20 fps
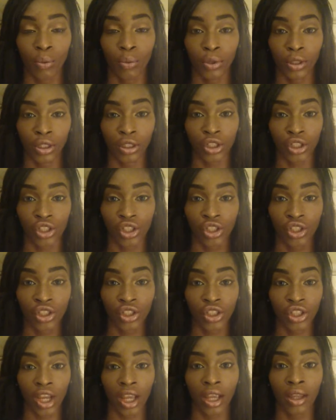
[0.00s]
would just
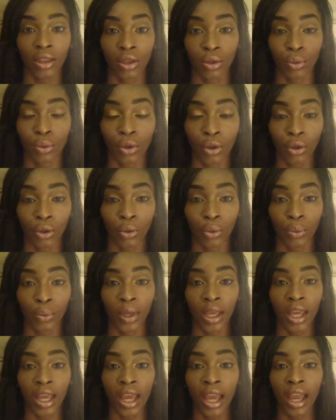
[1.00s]
shake the room
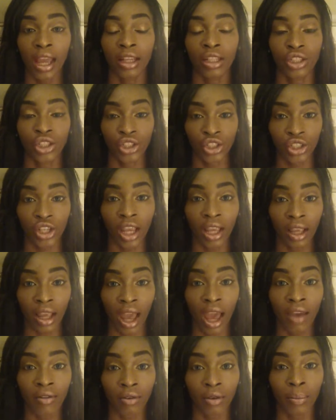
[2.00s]
and shake
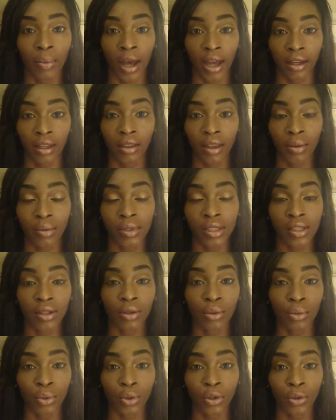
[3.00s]
everybody that was in
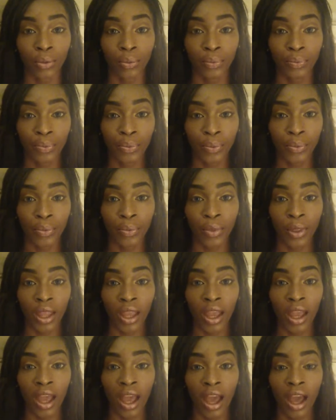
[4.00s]
the room.
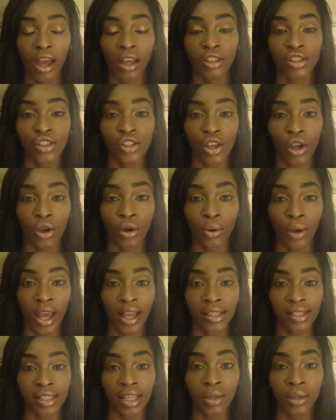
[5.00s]
So,
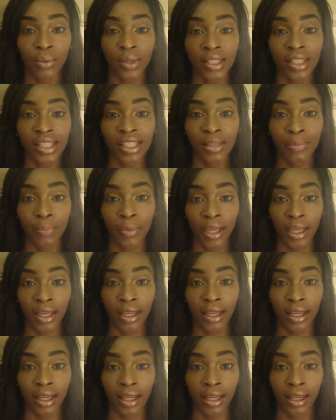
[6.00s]
as he was
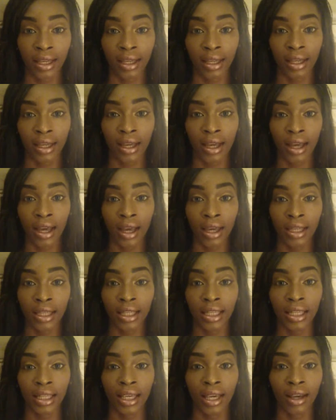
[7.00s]
speaking,
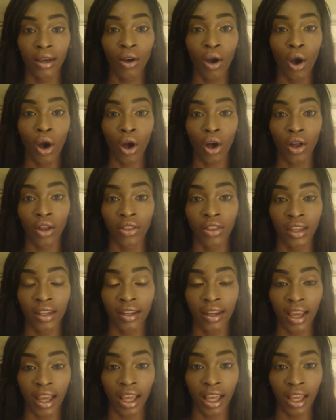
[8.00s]
he called the
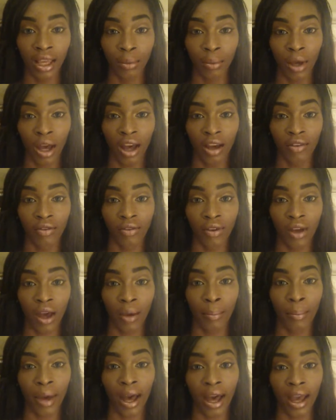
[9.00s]
name of
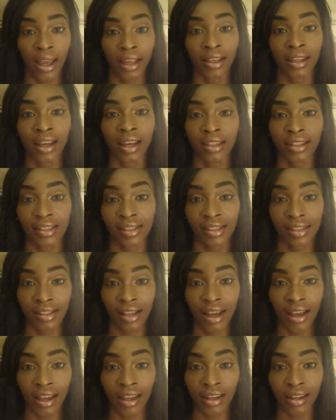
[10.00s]
my youngest
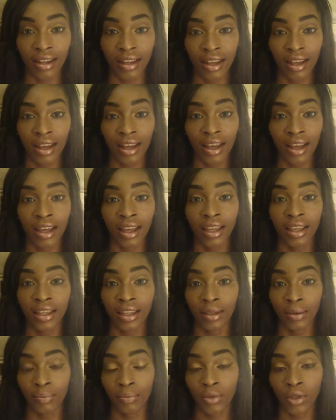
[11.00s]
son.
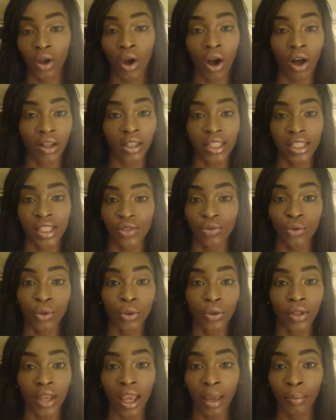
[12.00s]
He called his
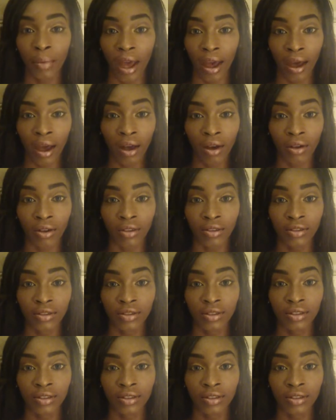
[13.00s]
full name out.